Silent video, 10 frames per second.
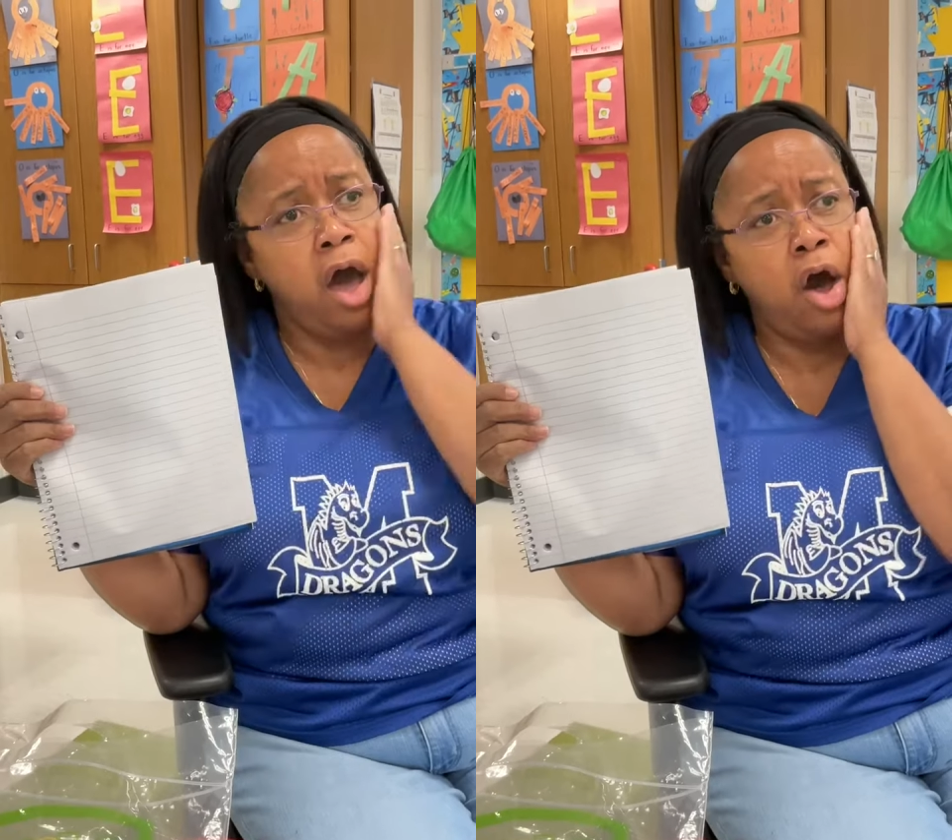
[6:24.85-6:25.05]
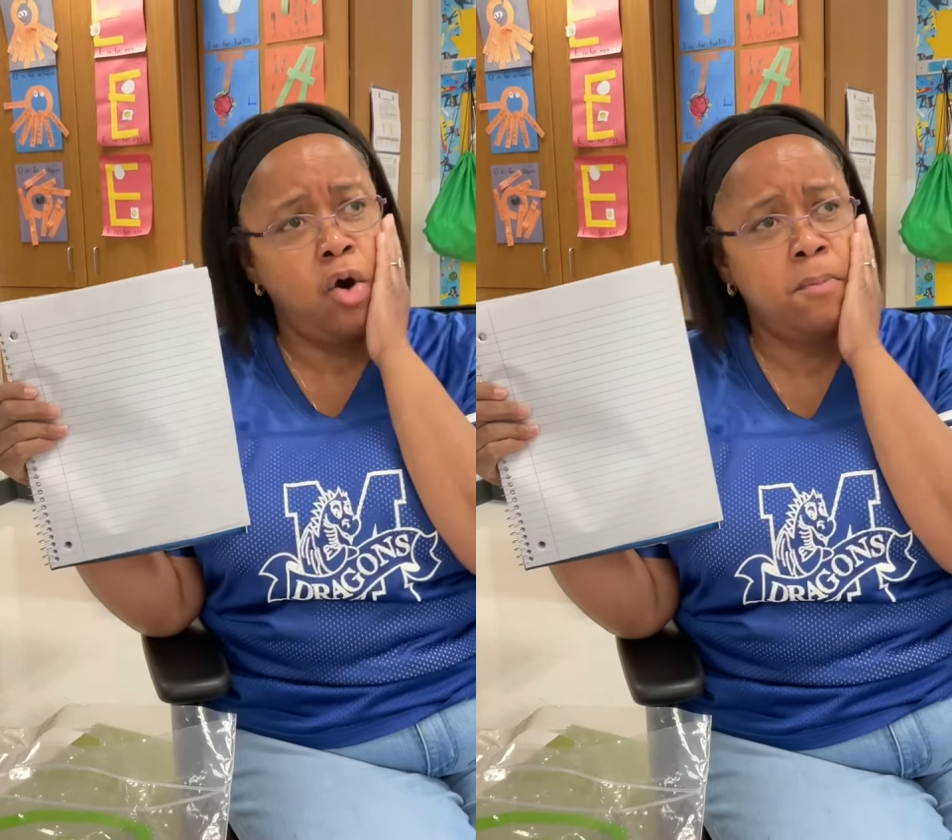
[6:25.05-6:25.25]

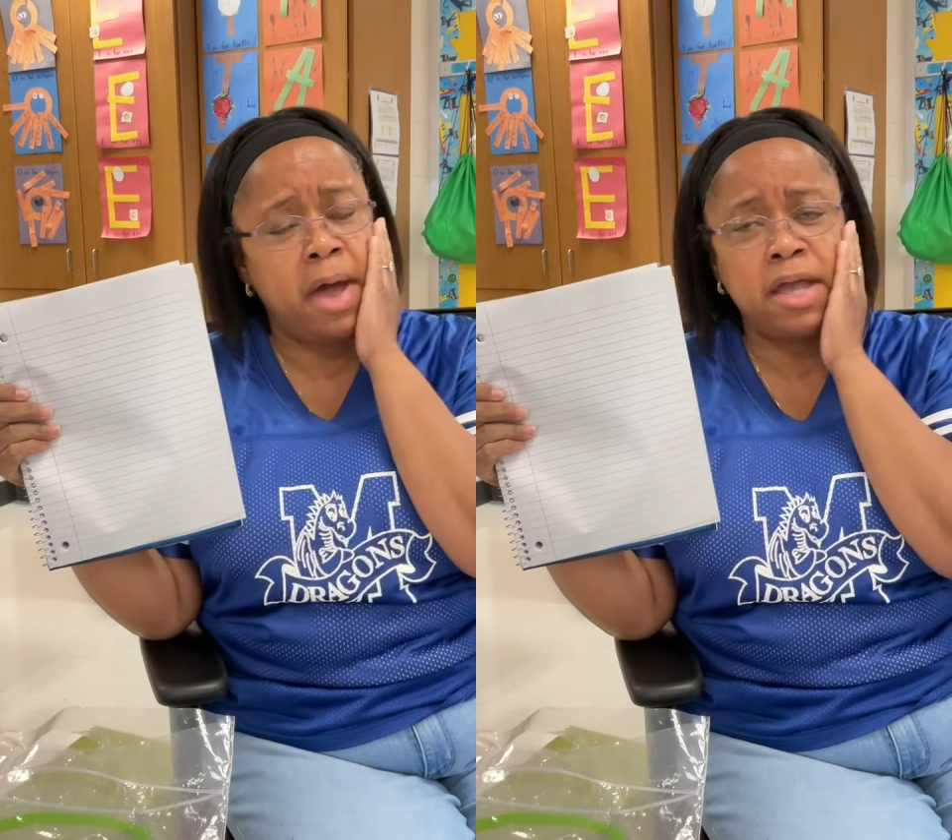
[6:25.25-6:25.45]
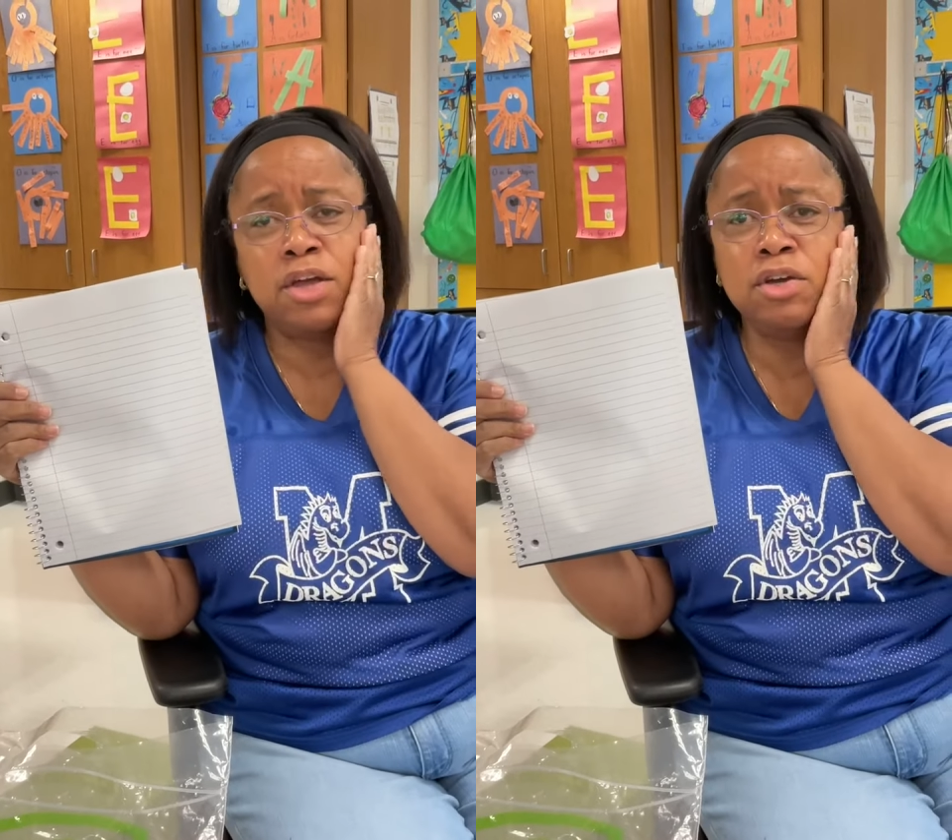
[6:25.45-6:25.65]
Oh
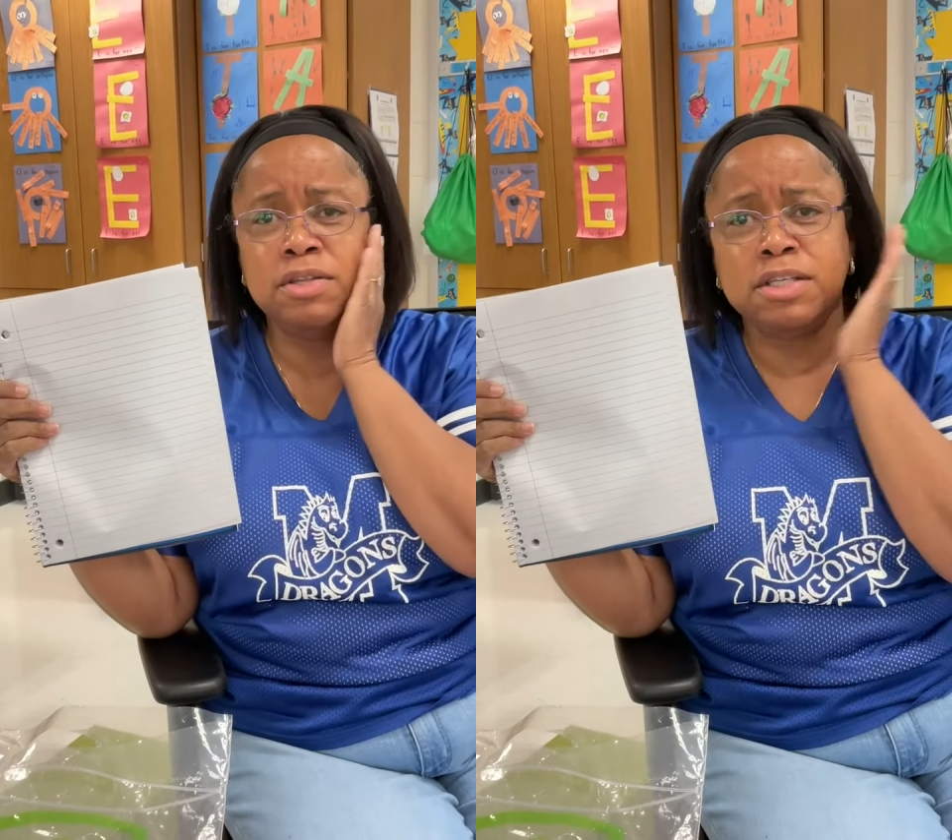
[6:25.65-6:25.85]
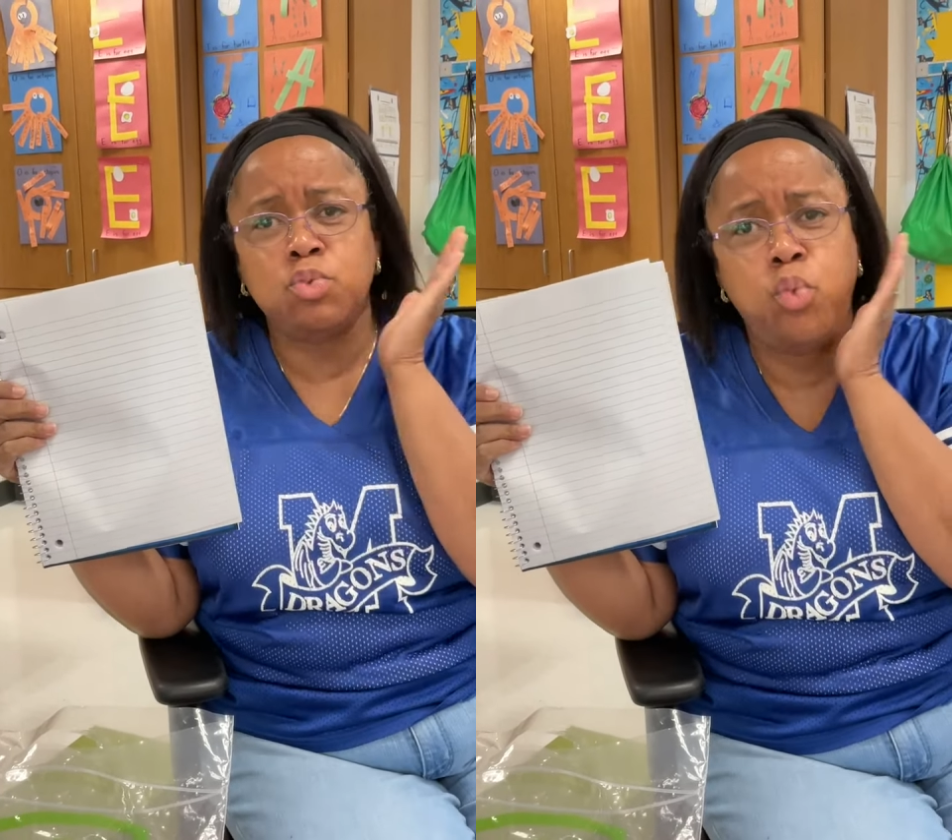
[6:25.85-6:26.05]
my
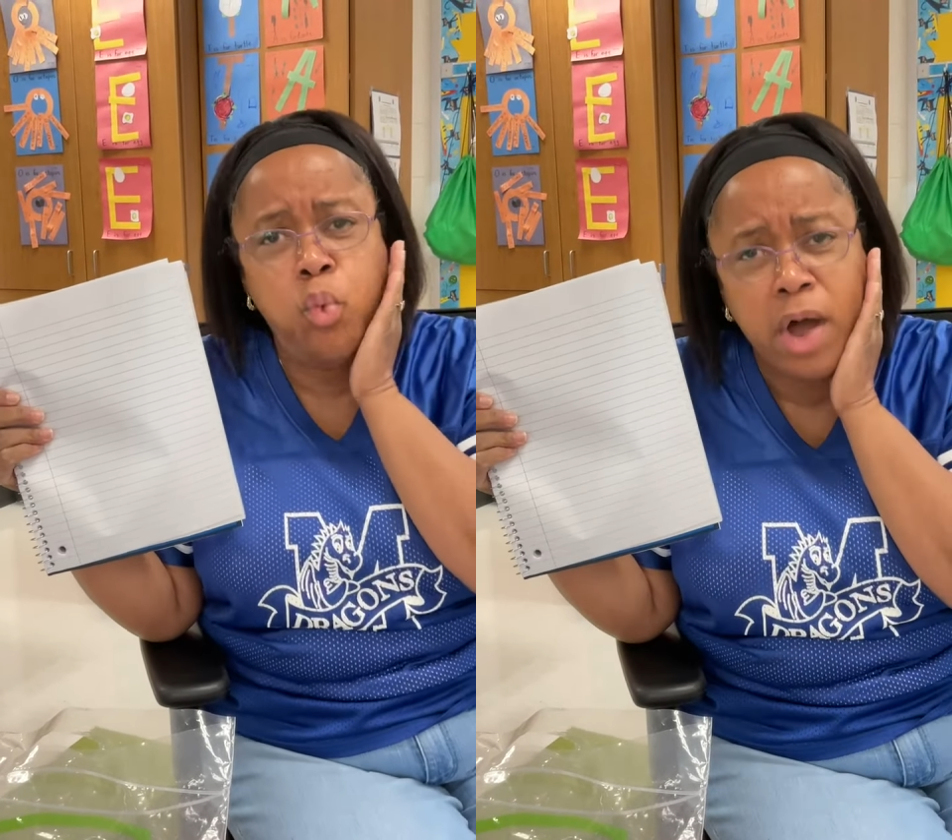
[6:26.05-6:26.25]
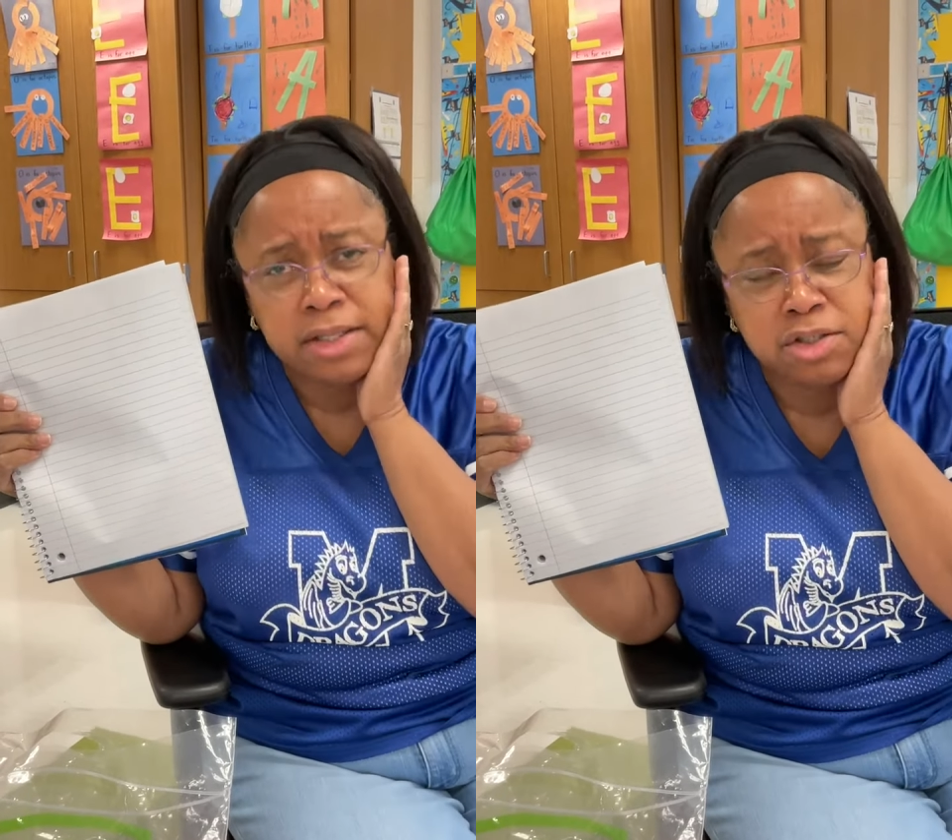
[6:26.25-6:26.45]
goodness,
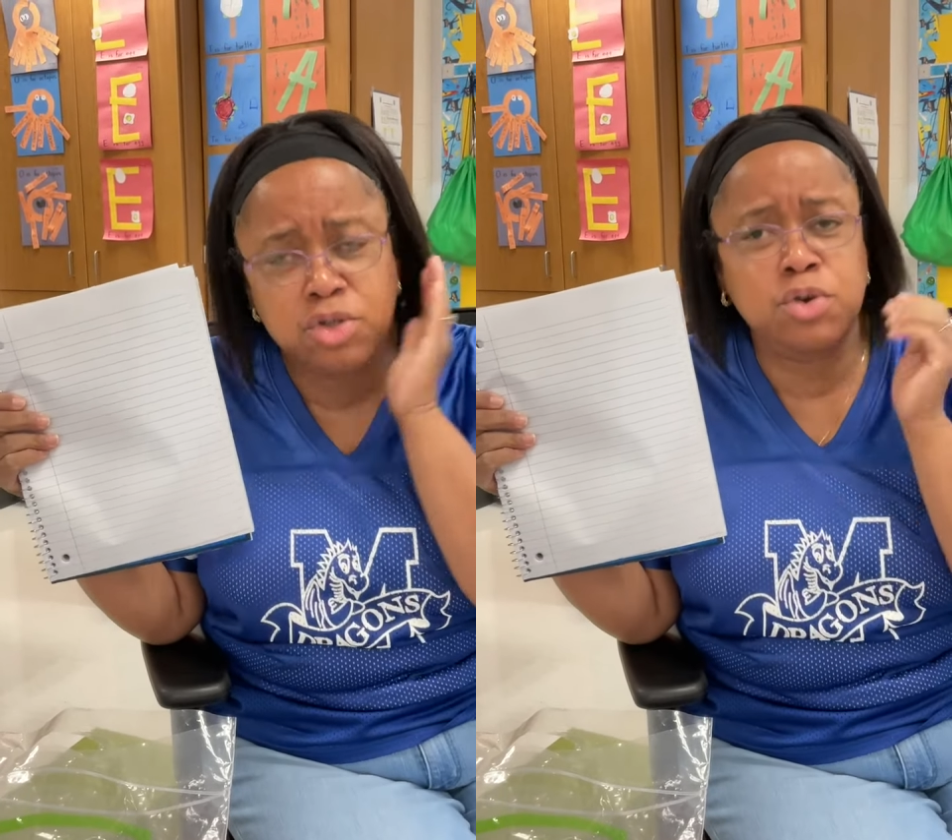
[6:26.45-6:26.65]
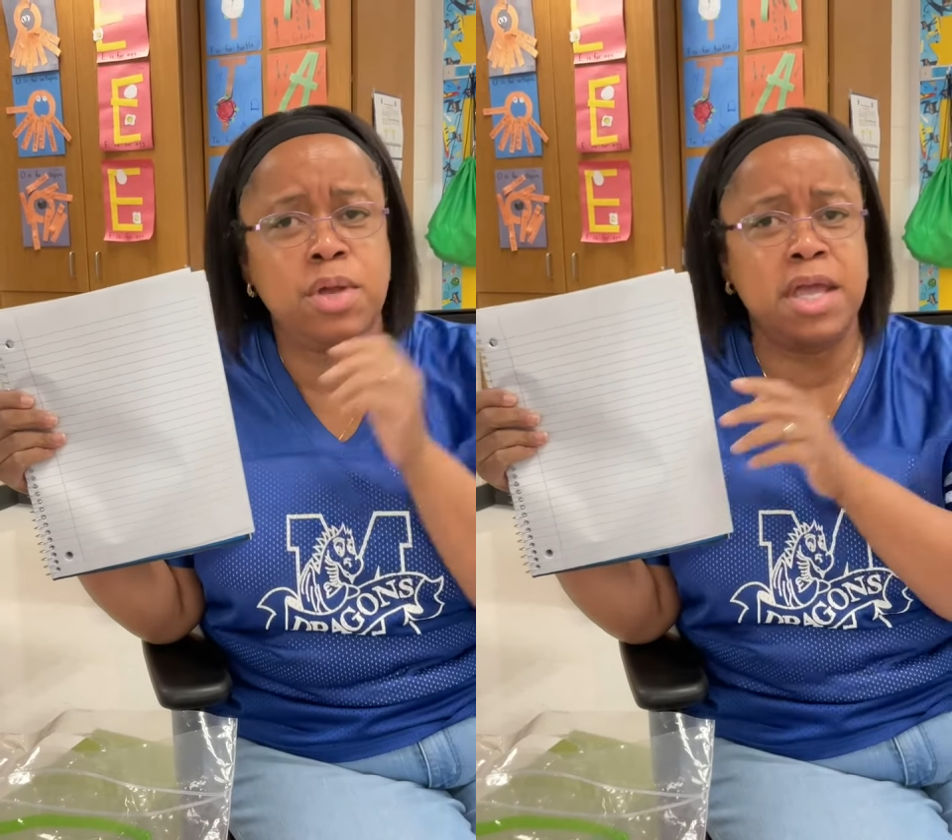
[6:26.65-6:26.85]
what do
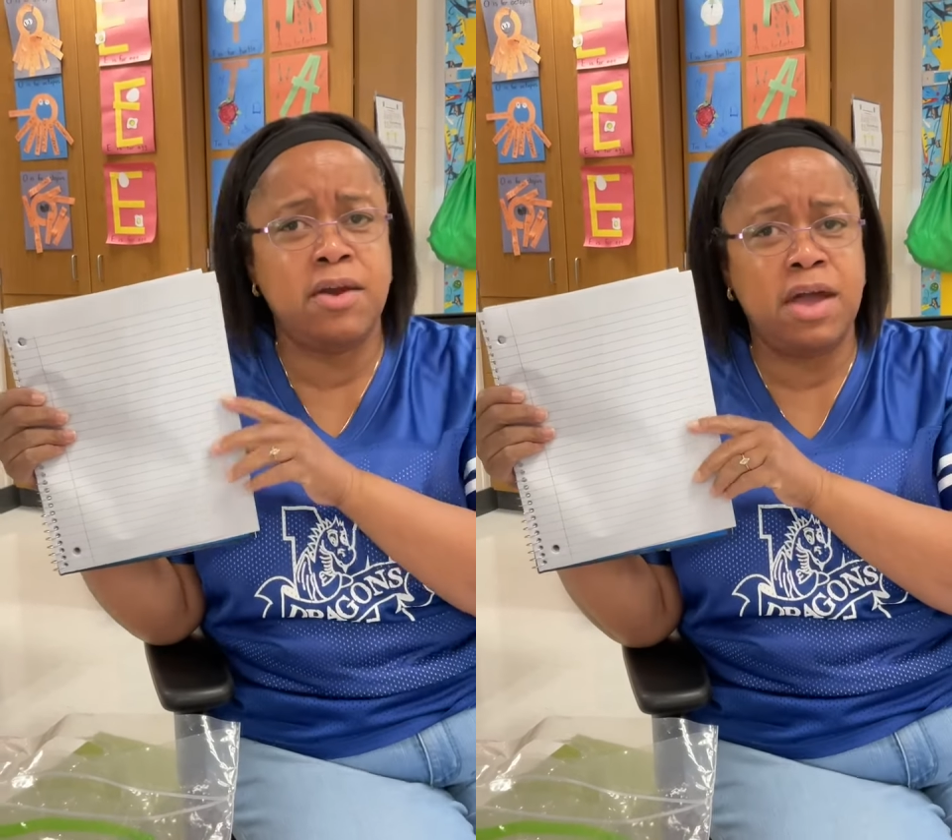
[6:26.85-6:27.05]
you hear